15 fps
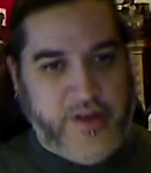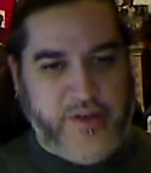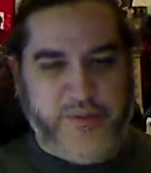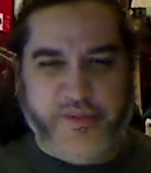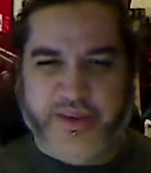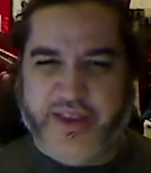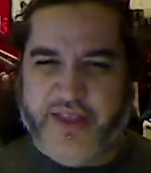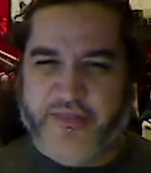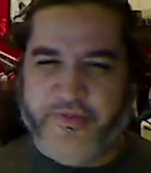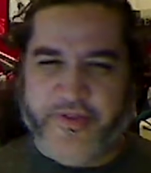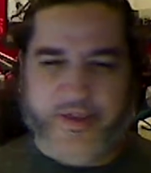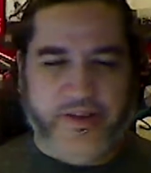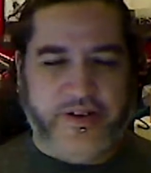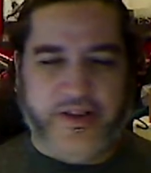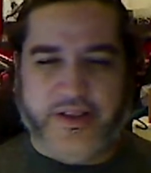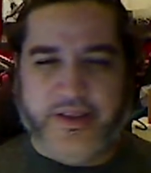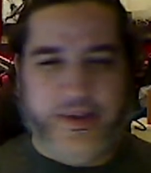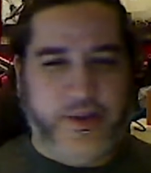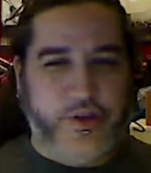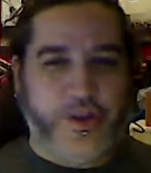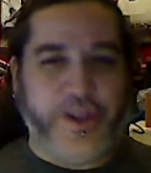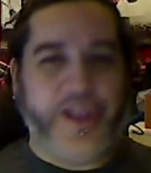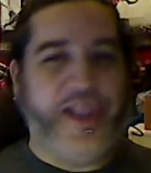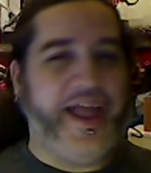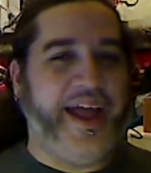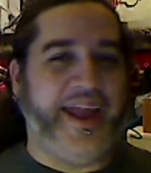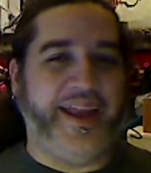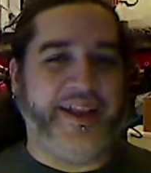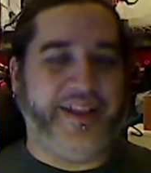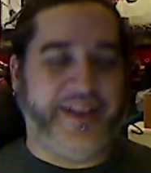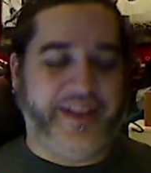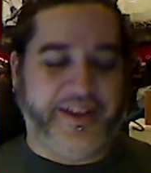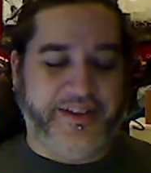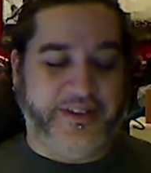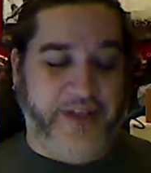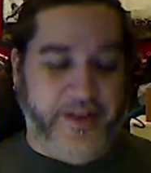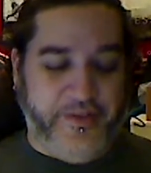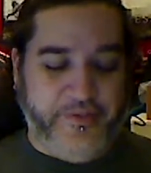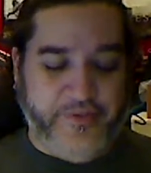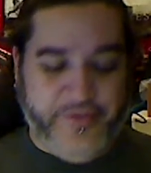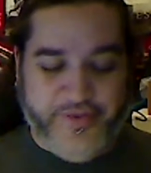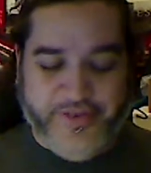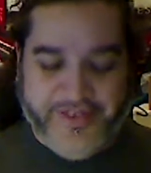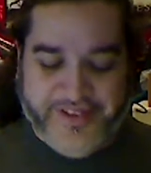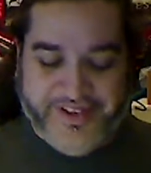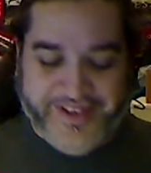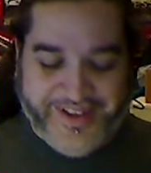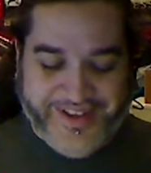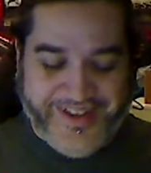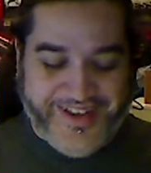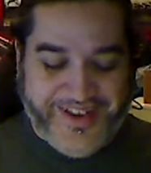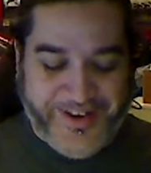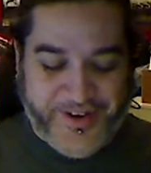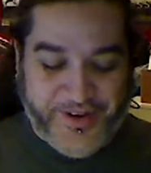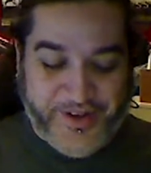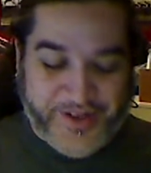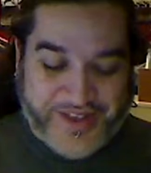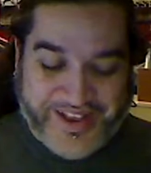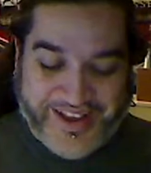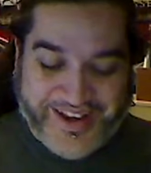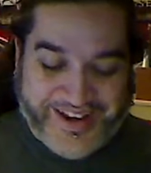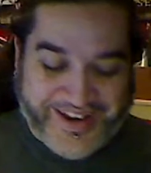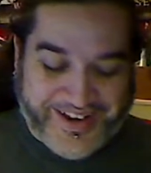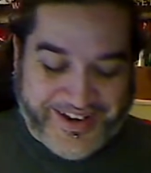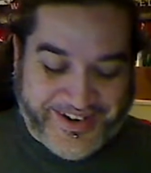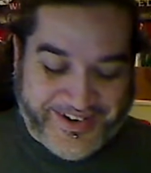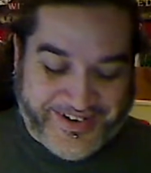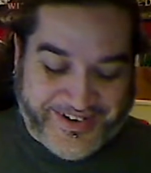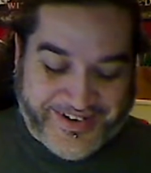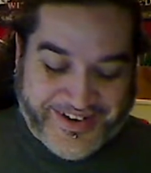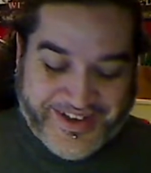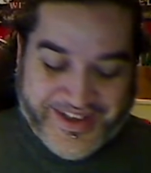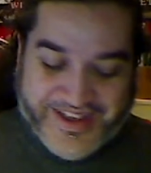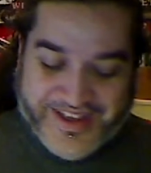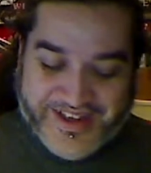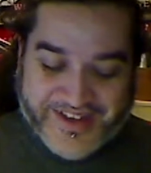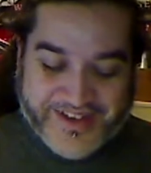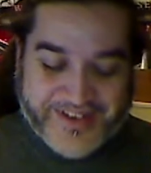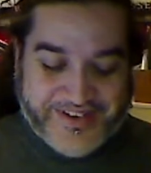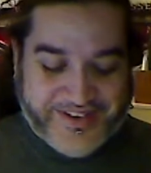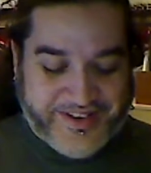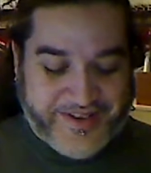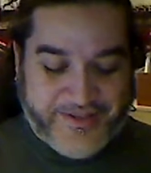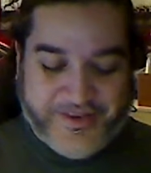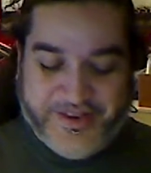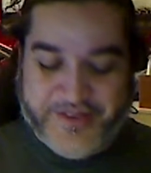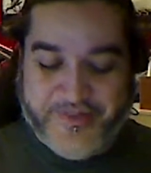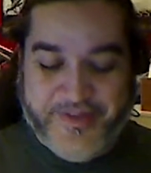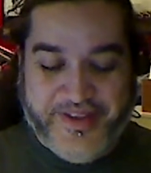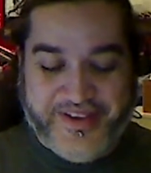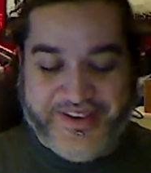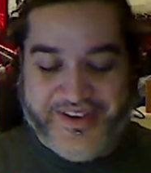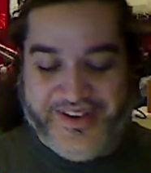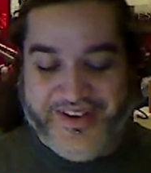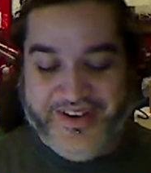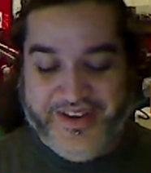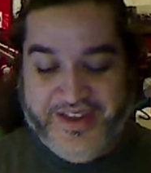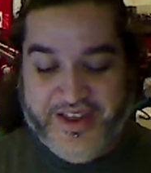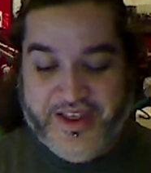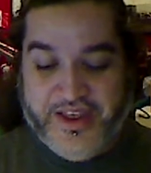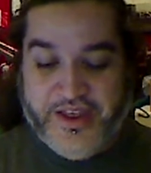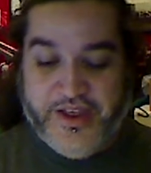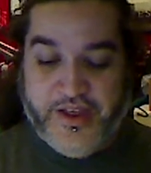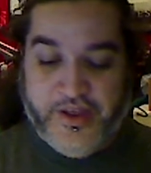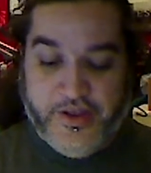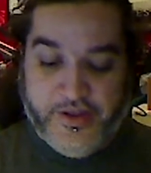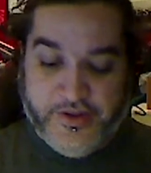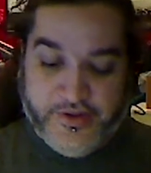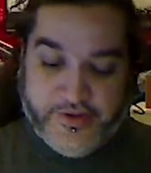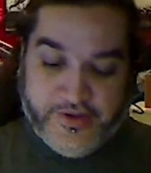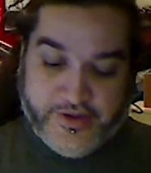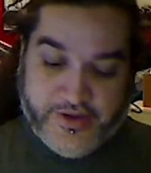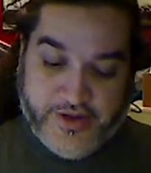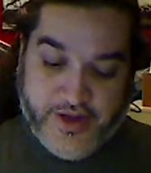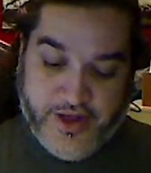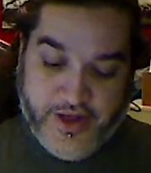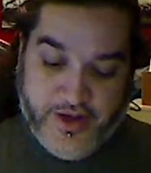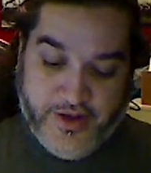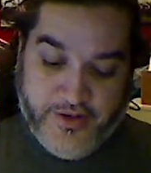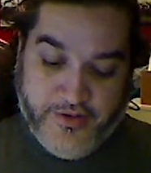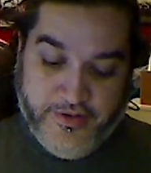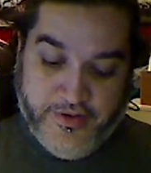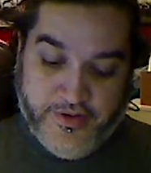but they feel a little light. Like you look at it and you're something's missing. So